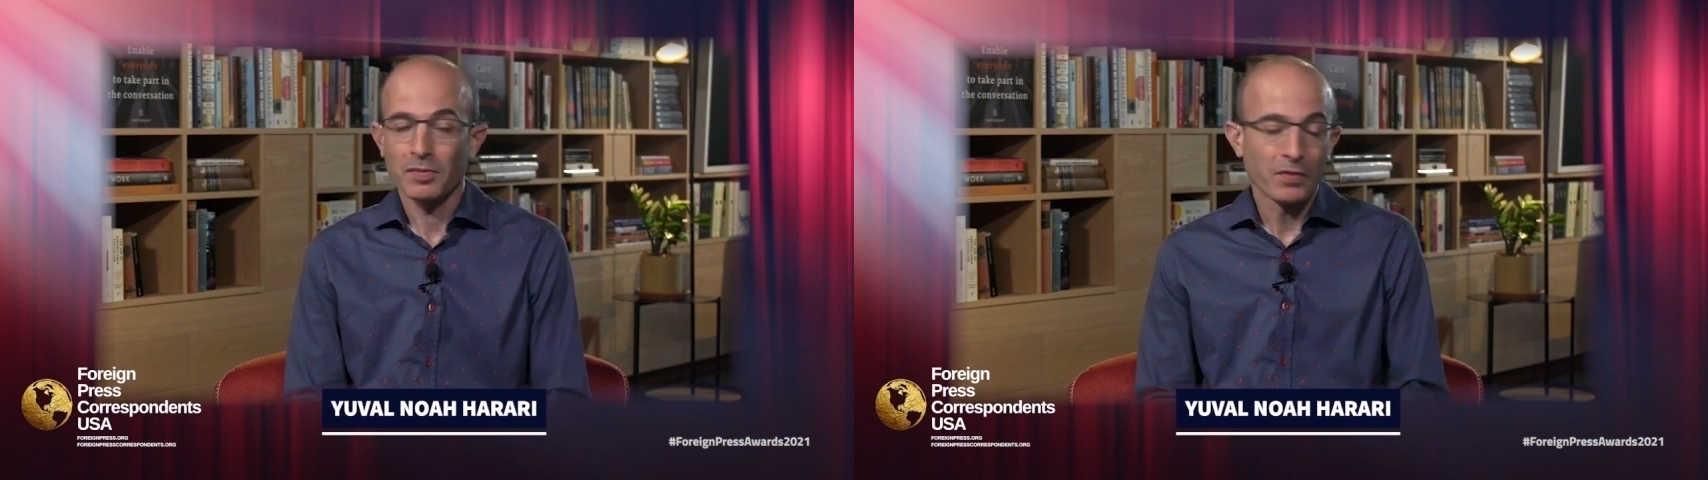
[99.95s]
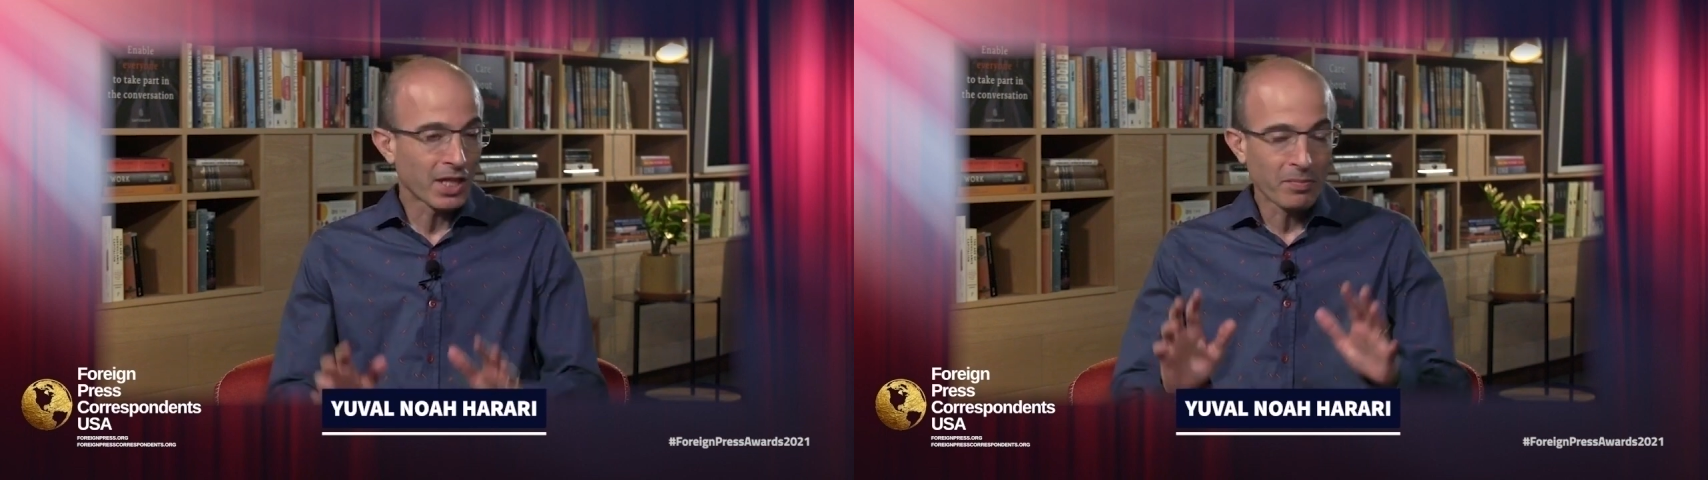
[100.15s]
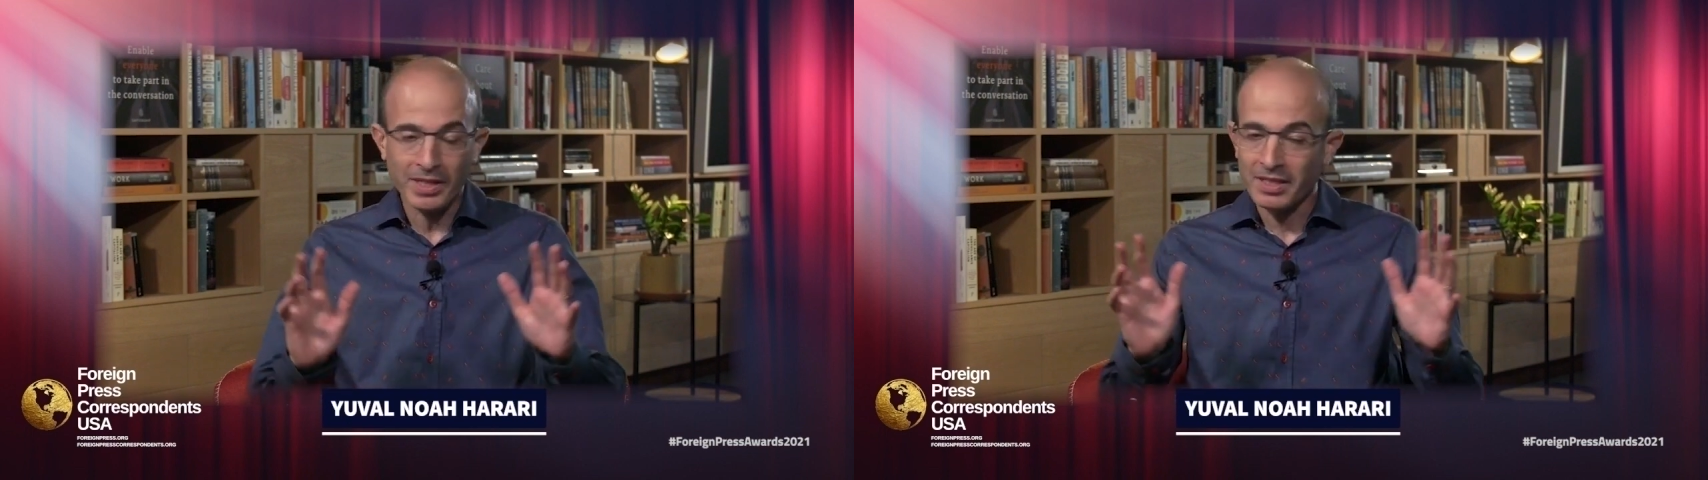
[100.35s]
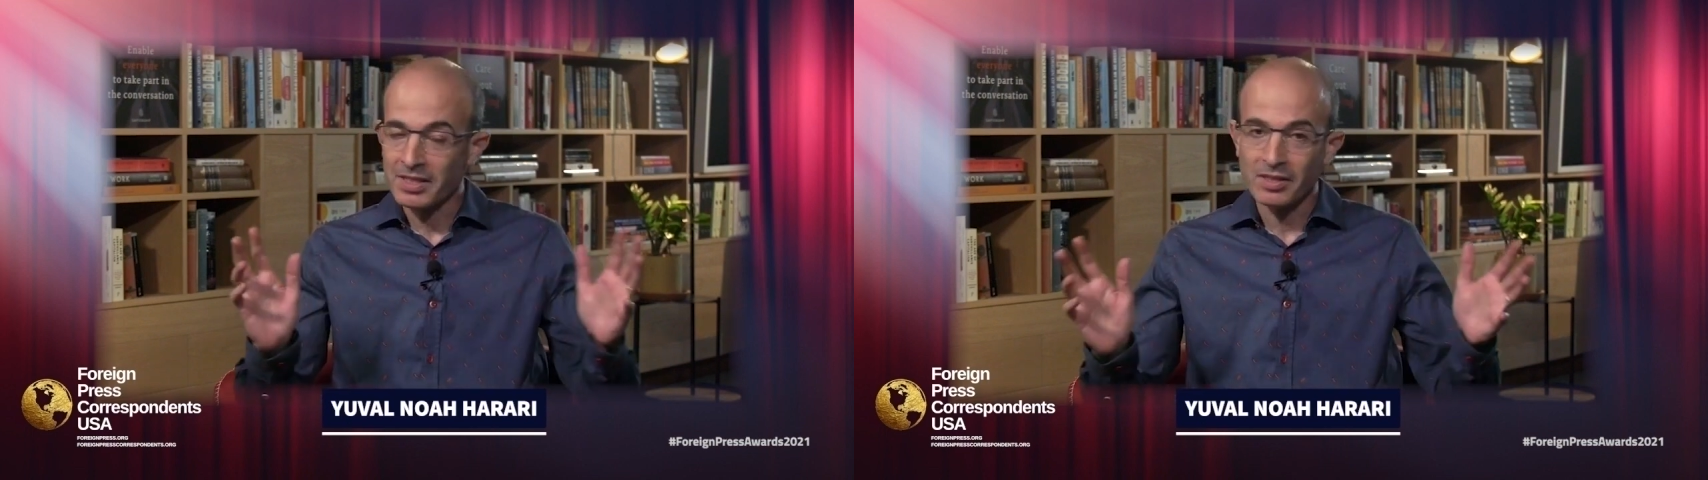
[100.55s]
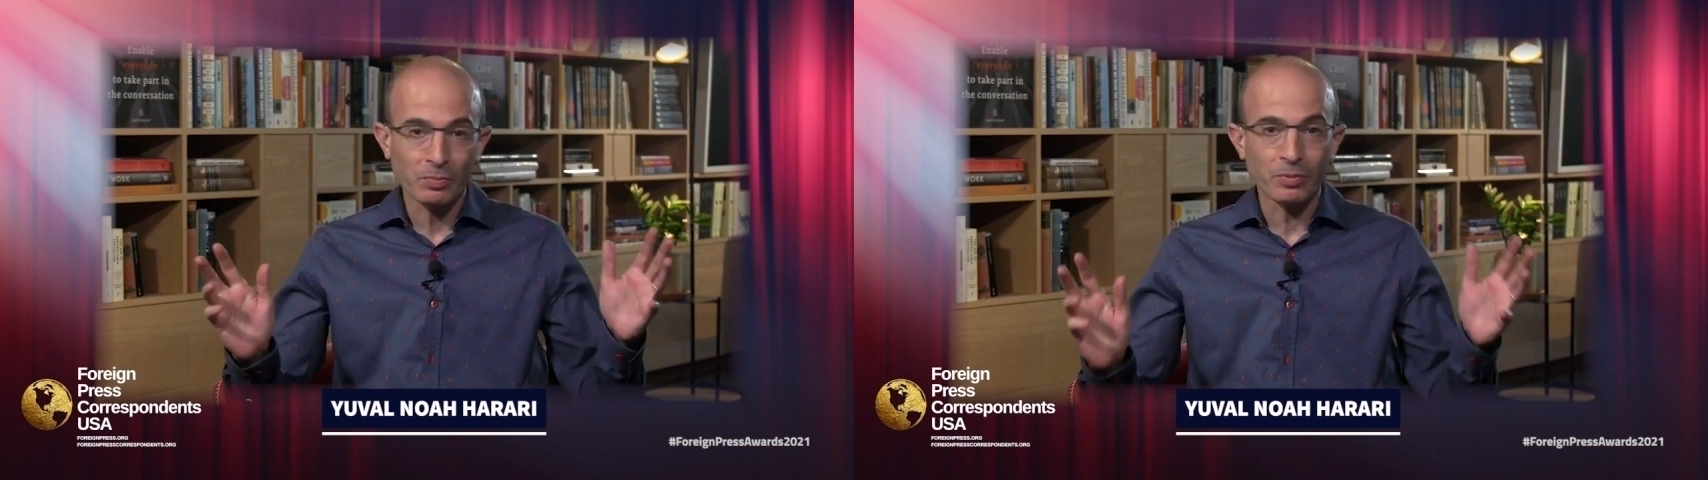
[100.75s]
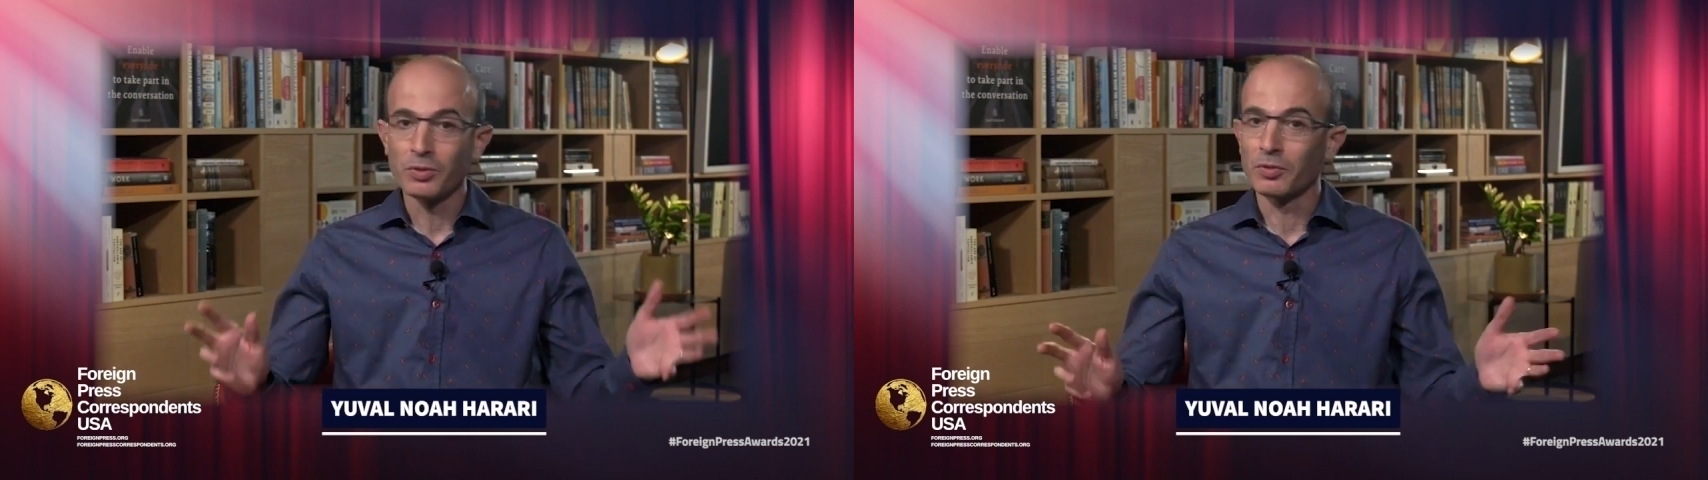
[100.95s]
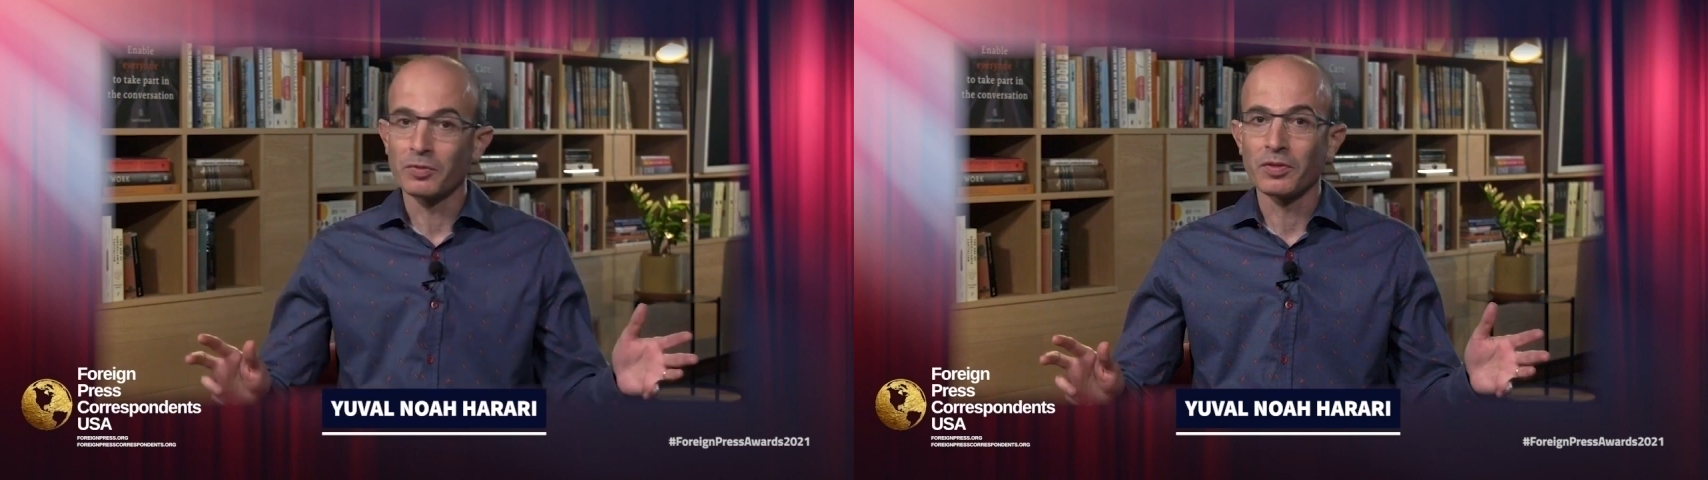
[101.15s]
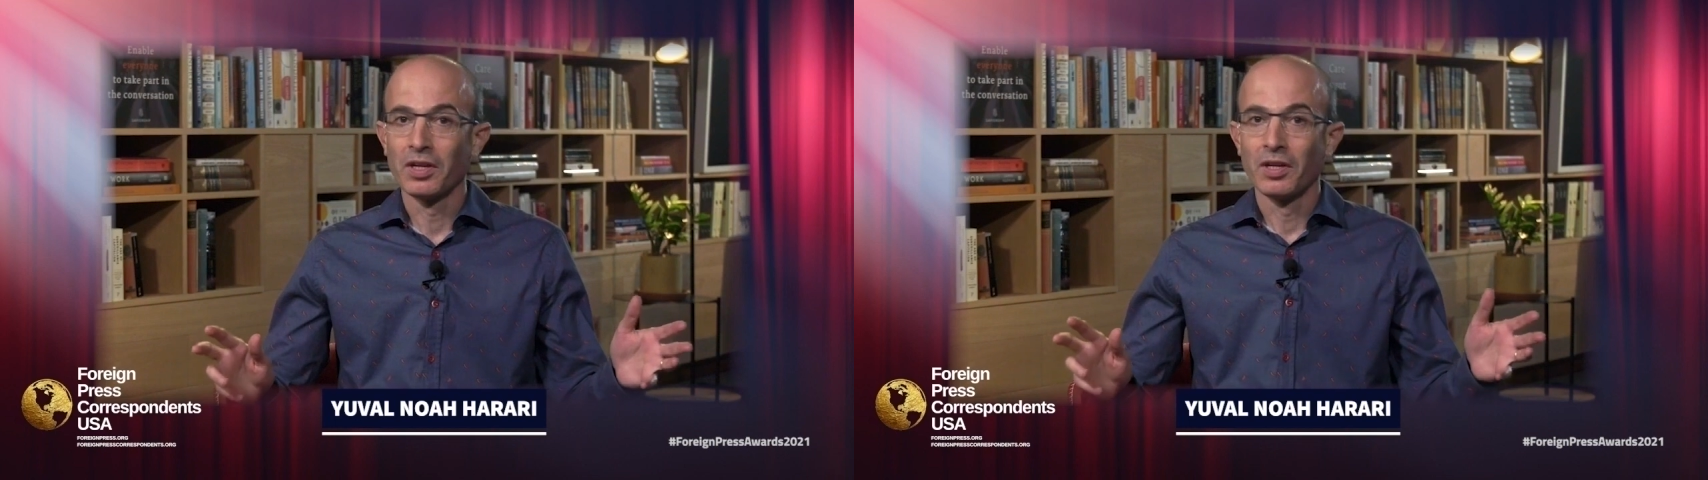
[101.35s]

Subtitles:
If anybody needed proof